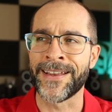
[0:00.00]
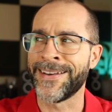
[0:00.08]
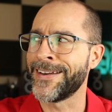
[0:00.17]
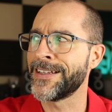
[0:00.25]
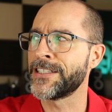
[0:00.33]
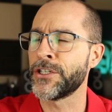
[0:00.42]
And
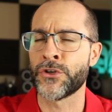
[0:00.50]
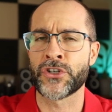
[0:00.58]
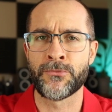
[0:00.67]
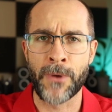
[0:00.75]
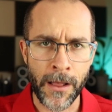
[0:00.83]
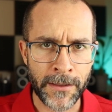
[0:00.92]
it is in your
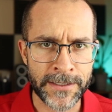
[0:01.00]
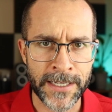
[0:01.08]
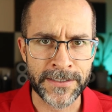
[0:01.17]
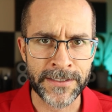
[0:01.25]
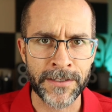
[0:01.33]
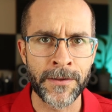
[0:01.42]
small
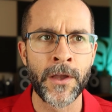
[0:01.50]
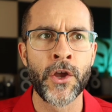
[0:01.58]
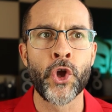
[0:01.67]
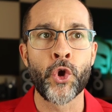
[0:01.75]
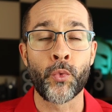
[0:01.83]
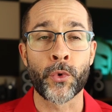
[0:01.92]
intestine
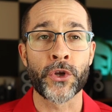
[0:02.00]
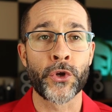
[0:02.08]
where